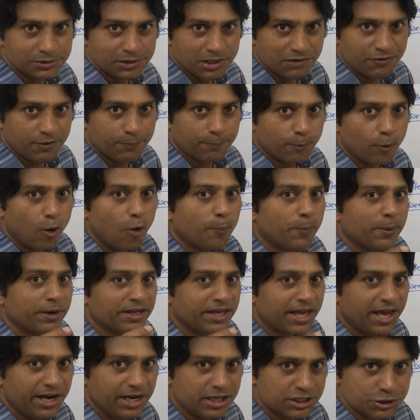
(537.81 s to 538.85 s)
if a proper
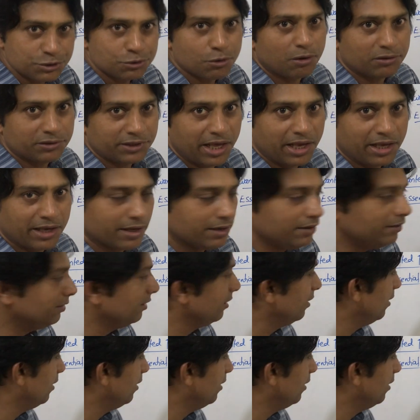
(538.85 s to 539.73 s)
care is not taken,